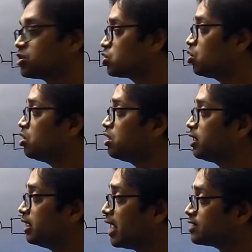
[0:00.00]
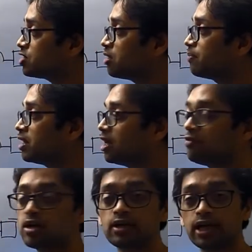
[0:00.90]
So elastic
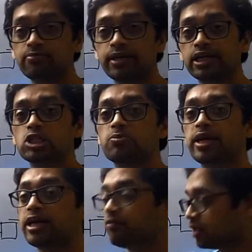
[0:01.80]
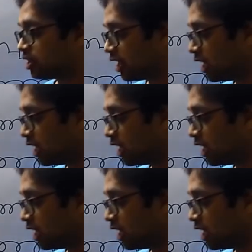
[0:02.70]
behavior can be explained with the